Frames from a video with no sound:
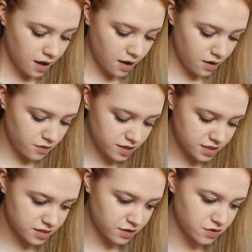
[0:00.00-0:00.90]
Oh, this
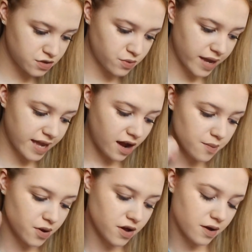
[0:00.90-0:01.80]
is so sweet. I
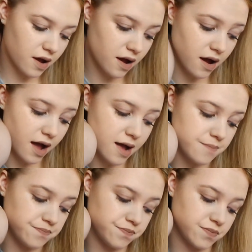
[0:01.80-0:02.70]
put,
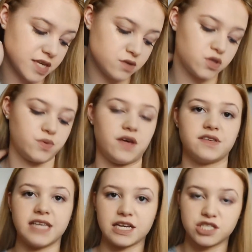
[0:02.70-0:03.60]
there's also another
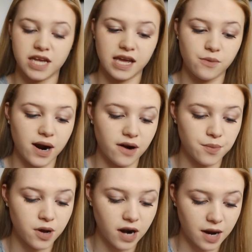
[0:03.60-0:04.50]
section here where I
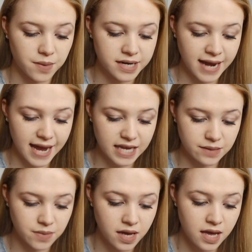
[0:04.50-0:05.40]
put like my
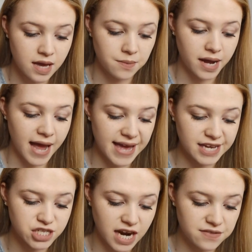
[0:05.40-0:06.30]
name, my
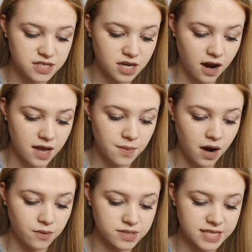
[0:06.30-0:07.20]
age. At the time
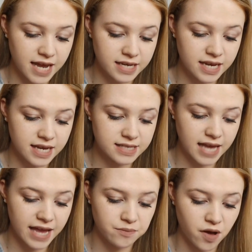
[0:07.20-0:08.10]
I was 10 years,
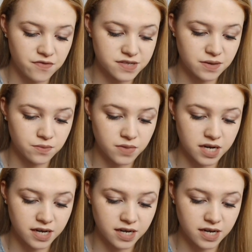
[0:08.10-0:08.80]
8 months and